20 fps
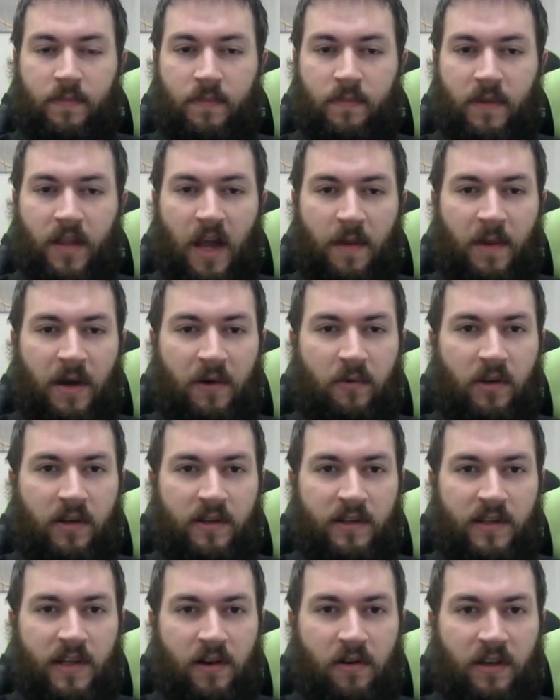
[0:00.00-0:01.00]
Now my rook
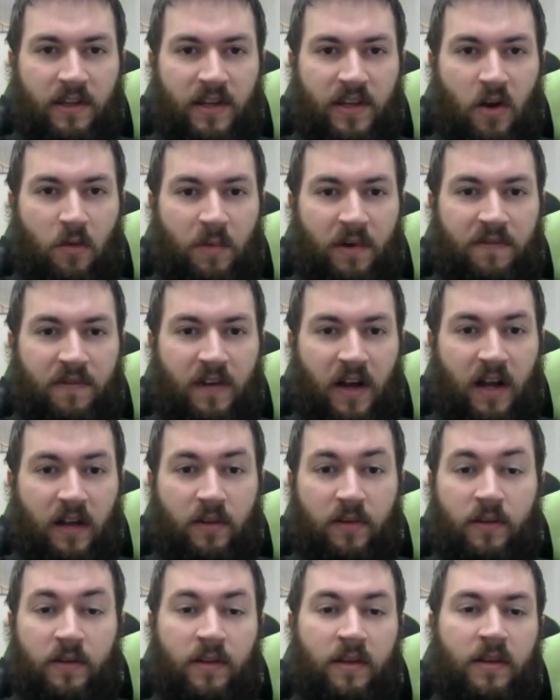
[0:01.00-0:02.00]
is here on the open
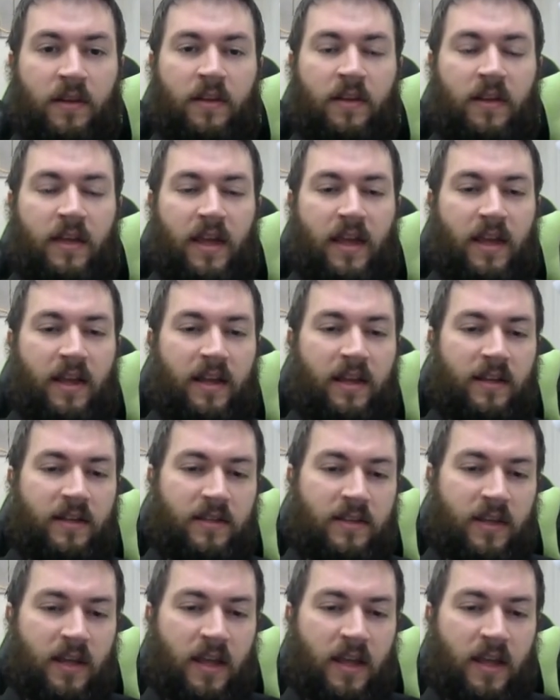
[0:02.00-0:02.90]
file, and